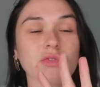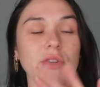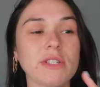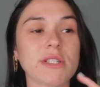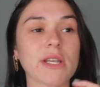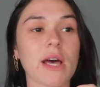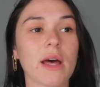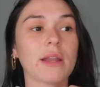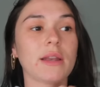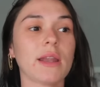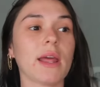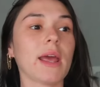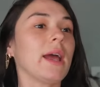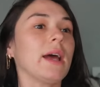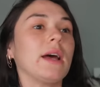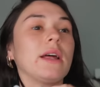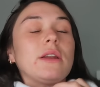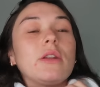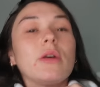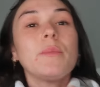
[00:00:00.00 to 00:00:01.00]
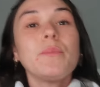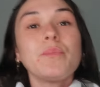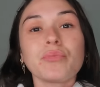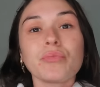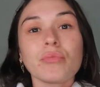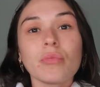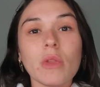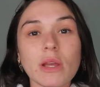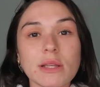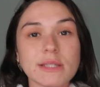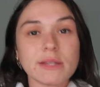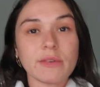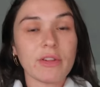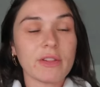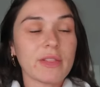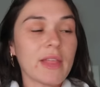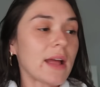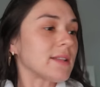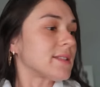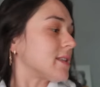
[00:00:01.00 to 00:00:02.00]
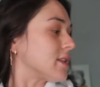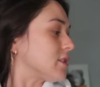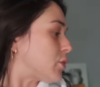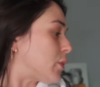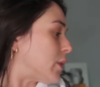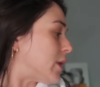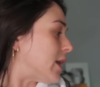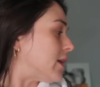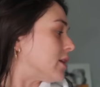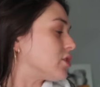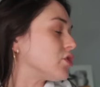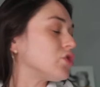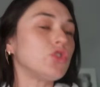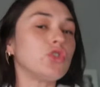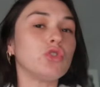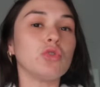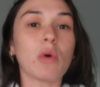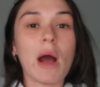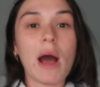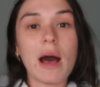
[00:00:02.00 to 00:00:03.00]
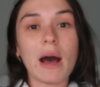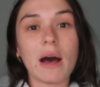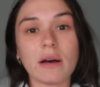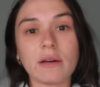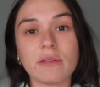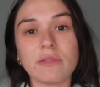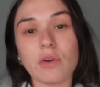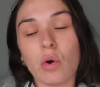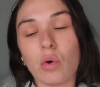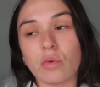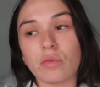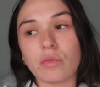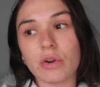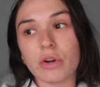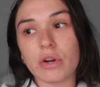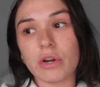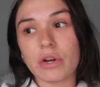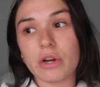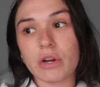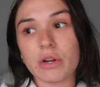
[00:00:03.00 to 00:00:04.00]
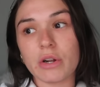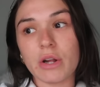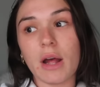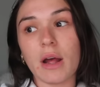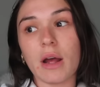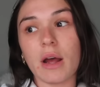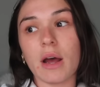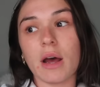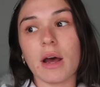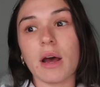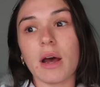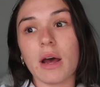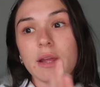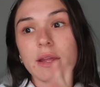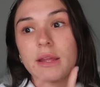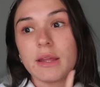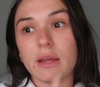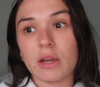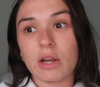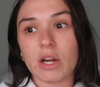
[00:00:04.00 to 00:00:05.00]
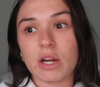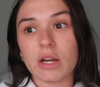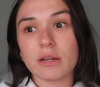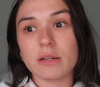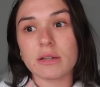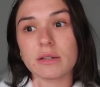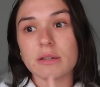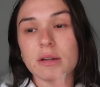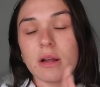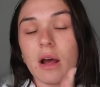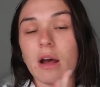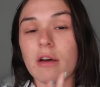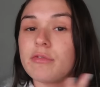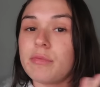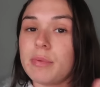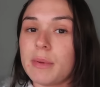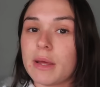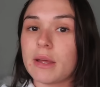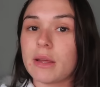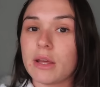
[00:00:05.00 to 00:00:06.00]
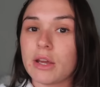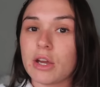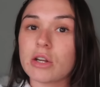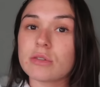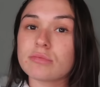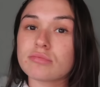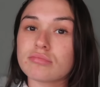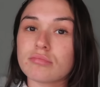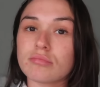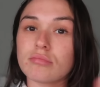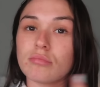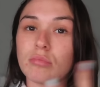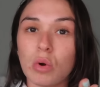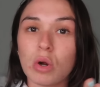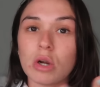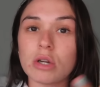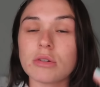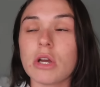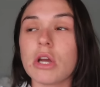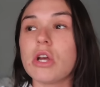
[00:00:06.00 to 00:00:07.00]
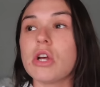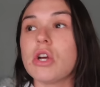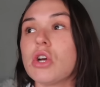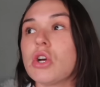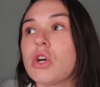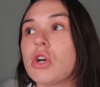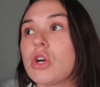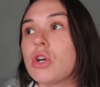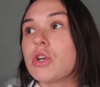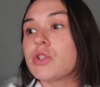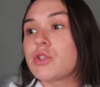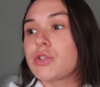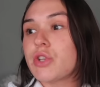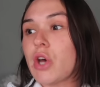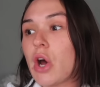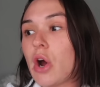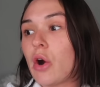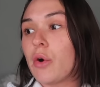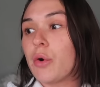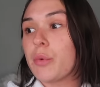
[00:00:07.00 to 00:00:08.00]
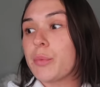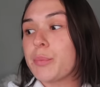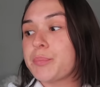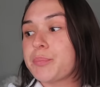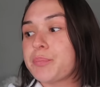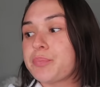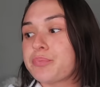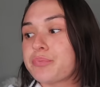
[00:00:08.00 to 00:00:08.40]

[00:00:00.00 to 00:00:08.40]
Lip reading: redone and stuff like that, since we do have over a year of being here more. So